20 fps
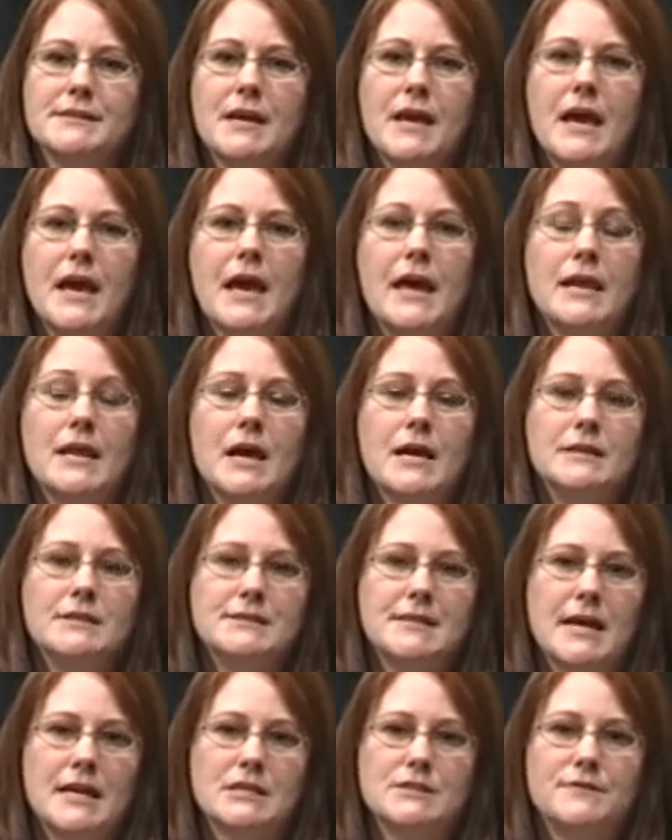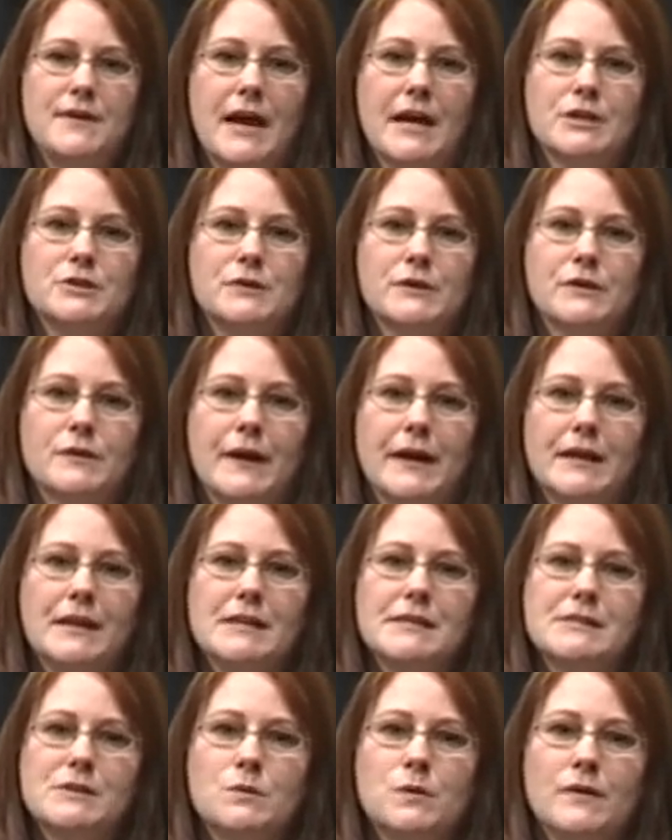An unsatisfactory grade
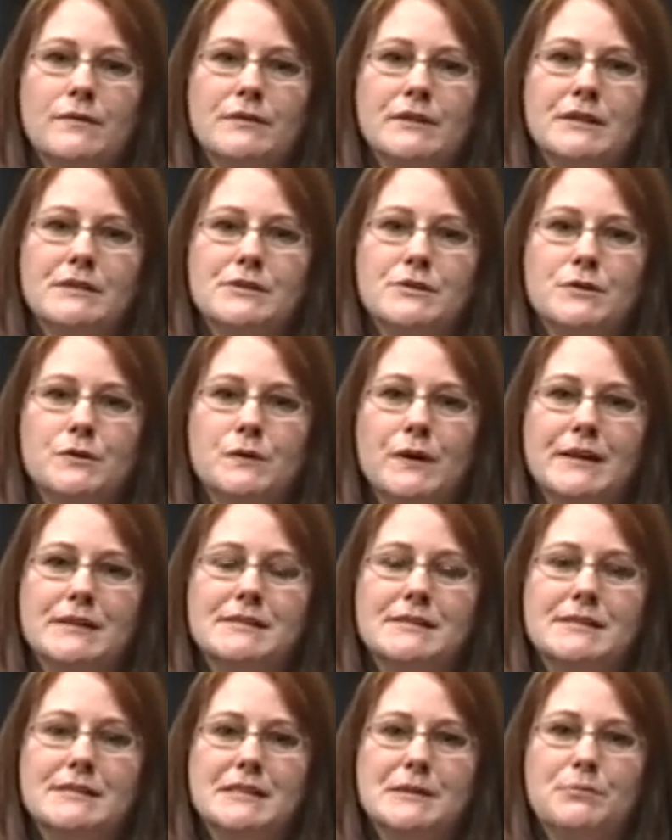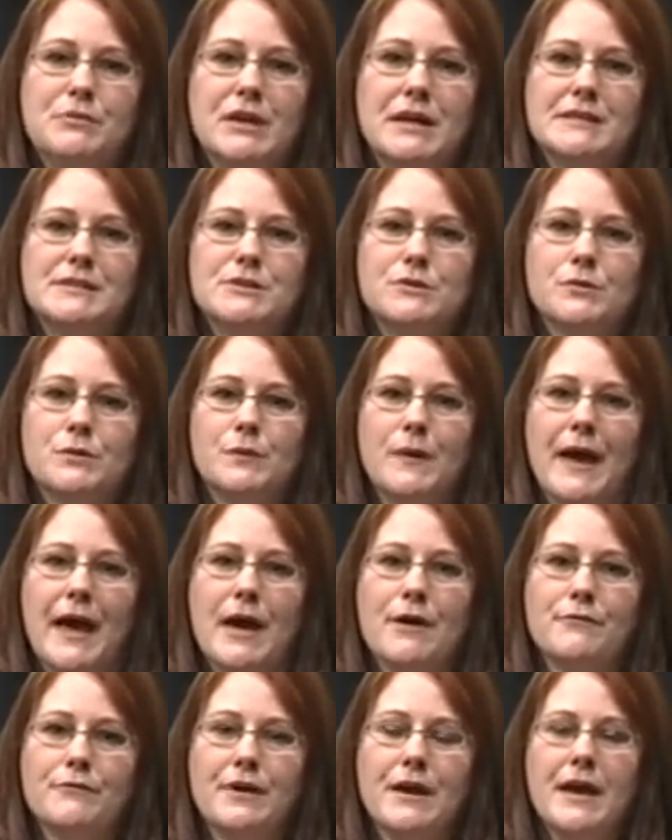is equivalent to grades D+ through
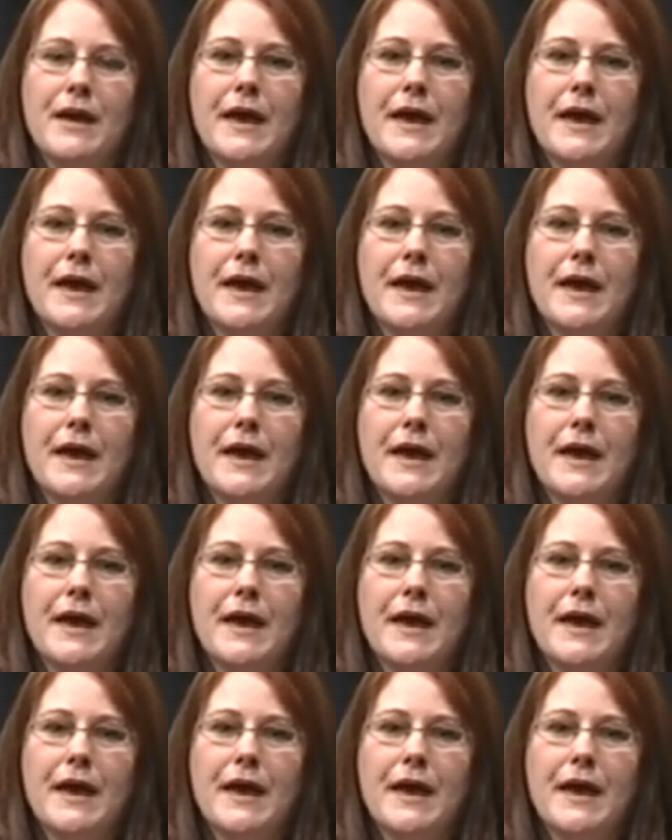F.